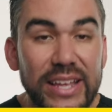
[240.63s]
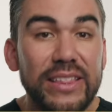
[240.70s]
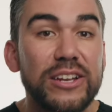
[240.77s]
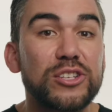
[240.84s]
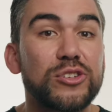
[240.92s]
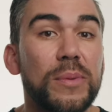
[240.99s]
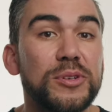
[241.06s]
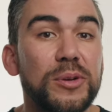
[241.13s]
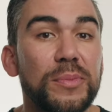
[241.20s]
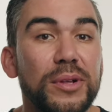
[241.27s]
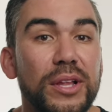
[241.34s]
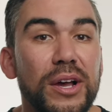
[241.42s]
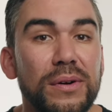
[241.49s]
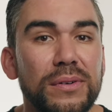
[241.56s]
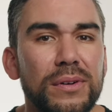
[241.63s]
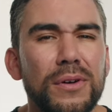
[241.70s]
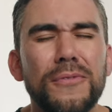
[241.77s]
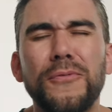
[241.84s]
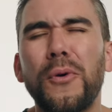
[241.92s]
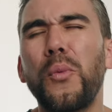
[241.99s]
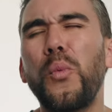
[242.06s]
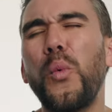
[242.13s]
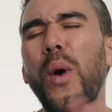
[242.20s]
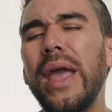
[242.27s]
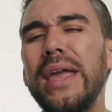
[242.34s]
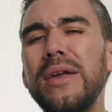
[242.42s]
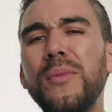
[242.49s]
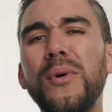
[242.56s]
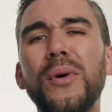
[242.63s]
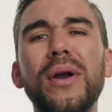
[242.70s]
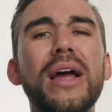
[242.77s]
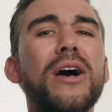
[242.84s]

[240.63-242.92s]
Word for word: in the description below for way more